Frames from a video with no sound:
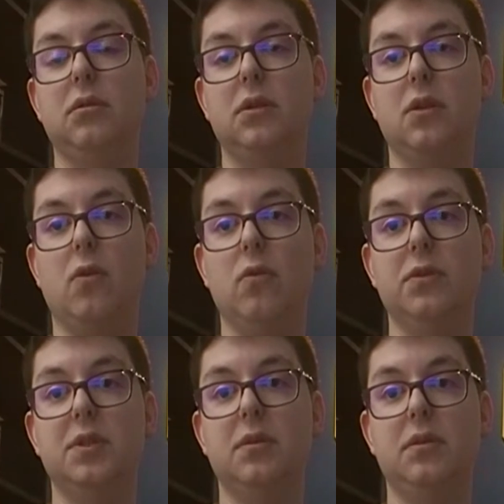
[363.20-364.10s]
the
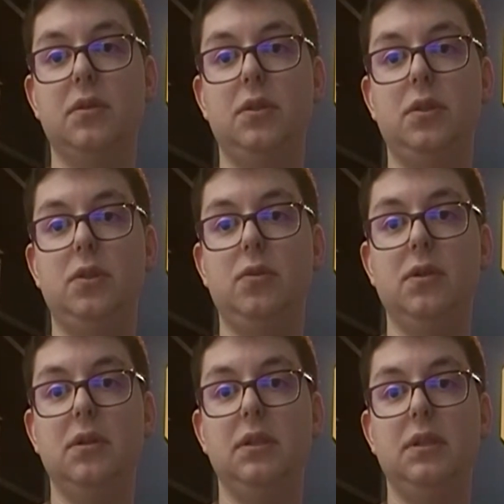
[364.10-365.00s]
courts
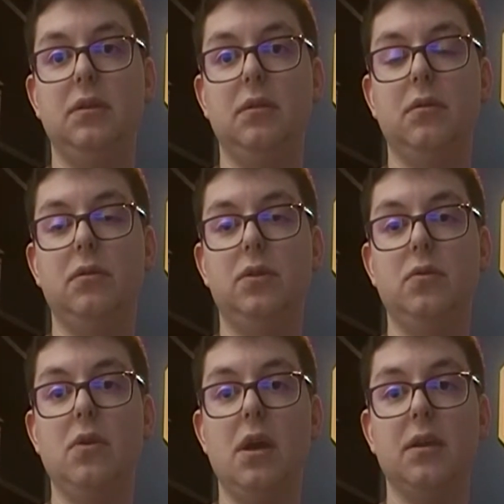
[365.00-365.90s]
do
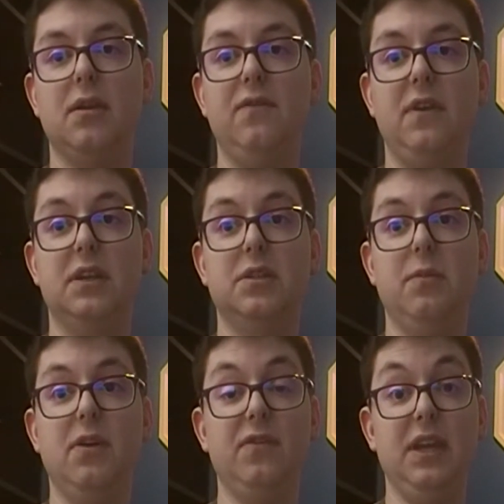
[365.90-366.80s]
do not convict
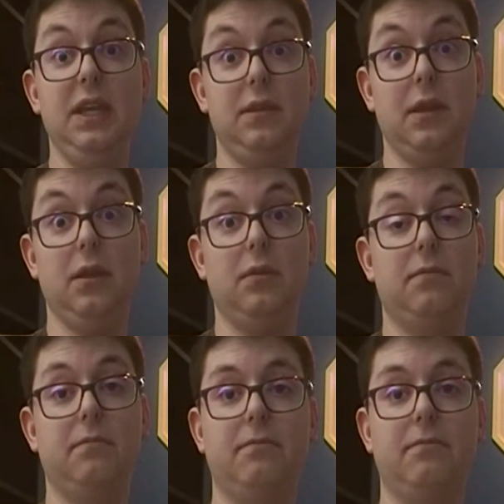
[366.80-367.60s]
him of anything.